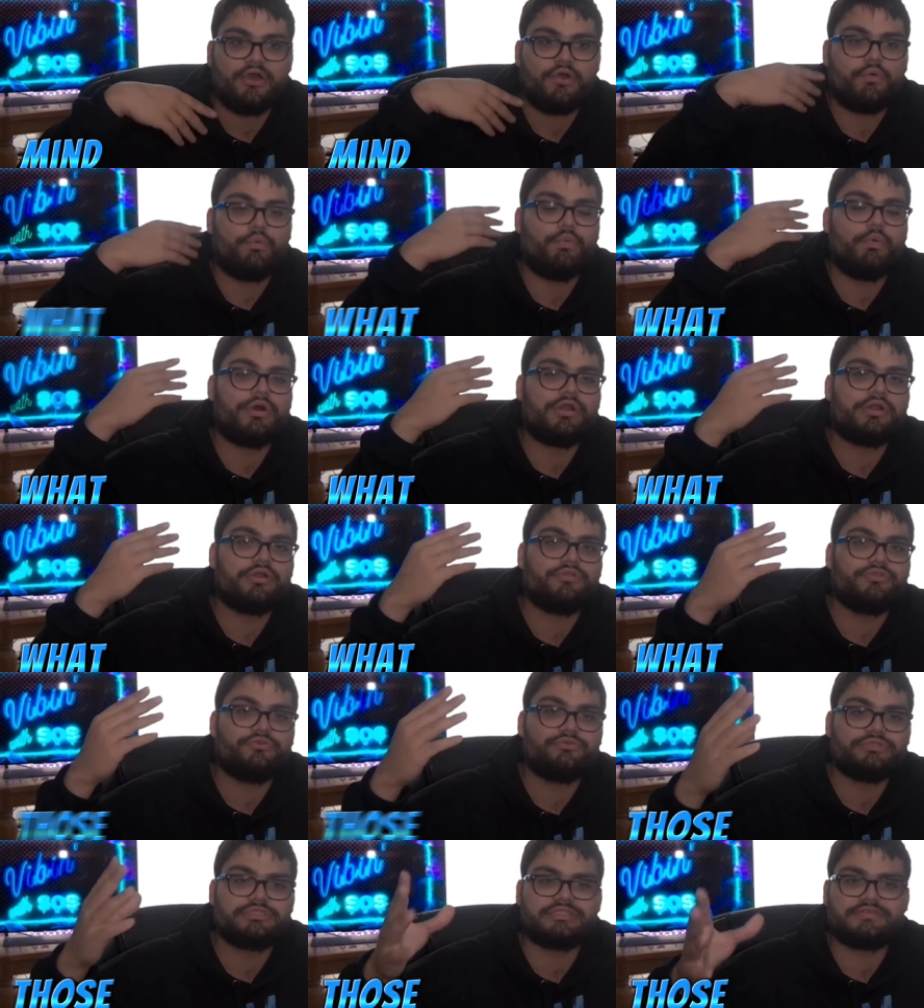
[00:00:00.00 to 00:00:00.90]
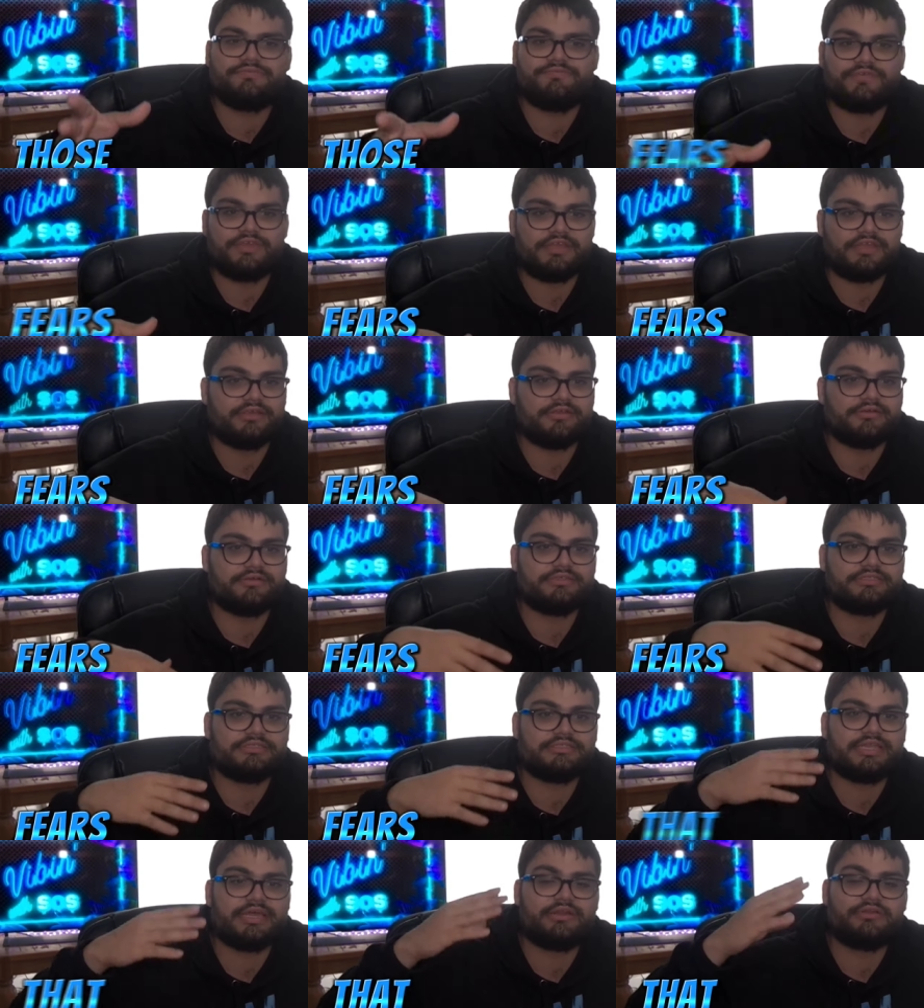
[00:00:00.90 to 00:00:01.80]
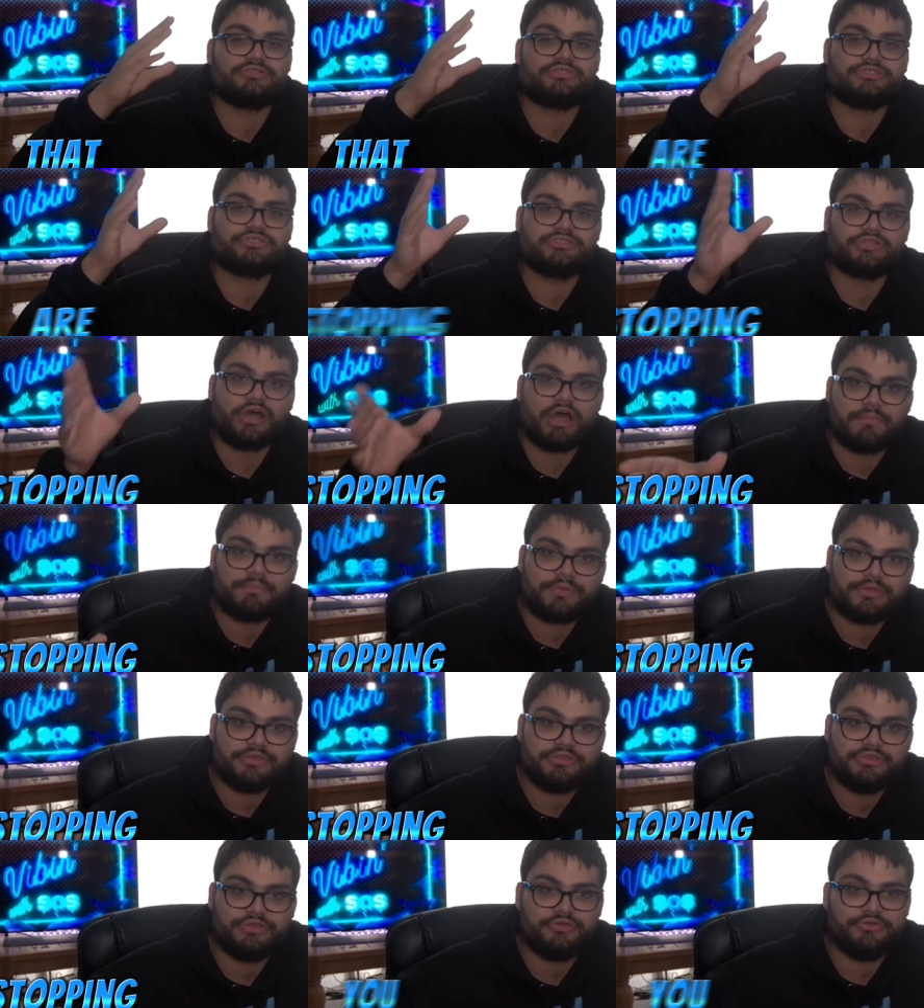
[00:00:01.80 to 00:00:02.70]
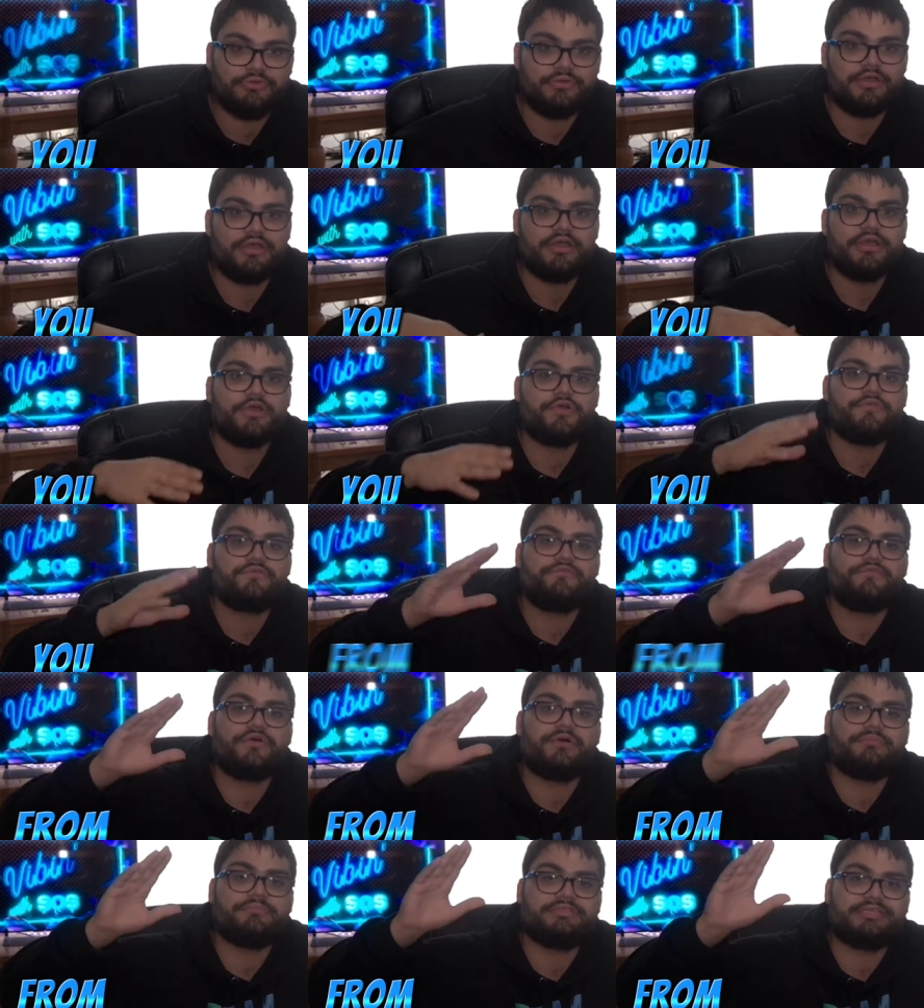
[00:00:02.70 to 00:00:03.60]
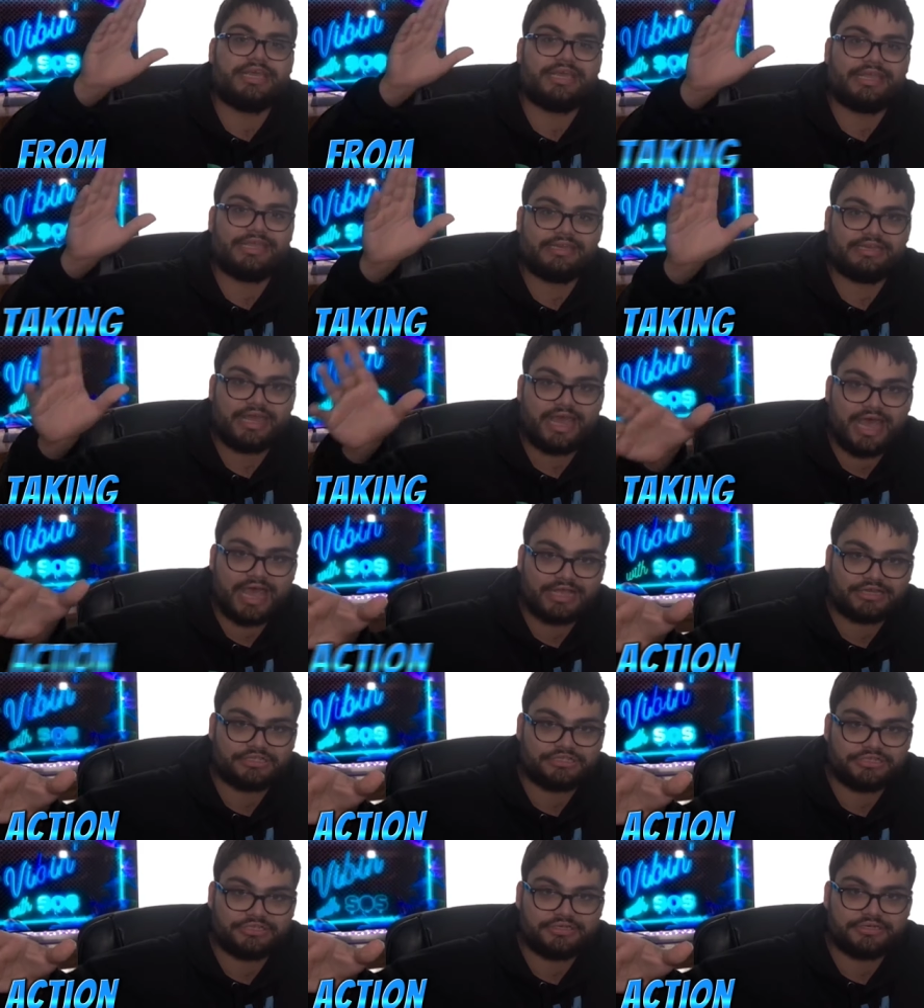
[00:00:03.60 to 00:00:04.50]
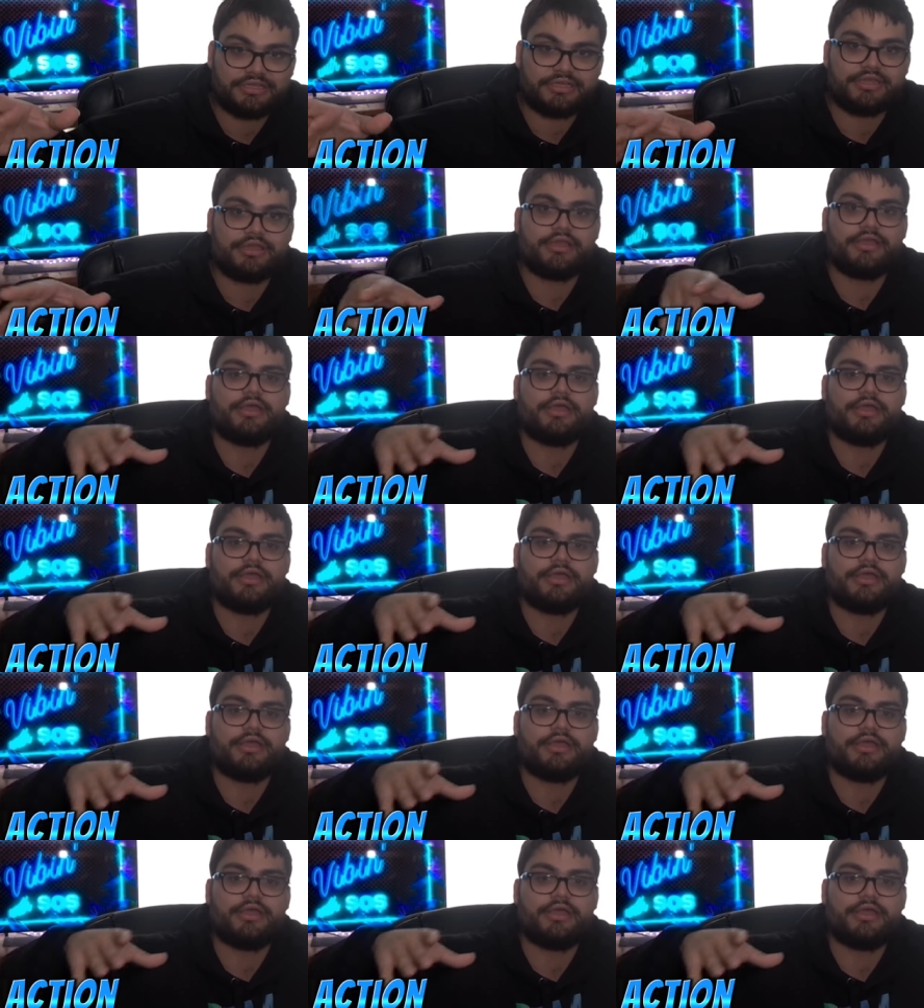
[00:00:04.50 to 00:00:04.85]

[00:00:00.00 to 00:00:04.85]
What are those fears that are stopping you from taking action?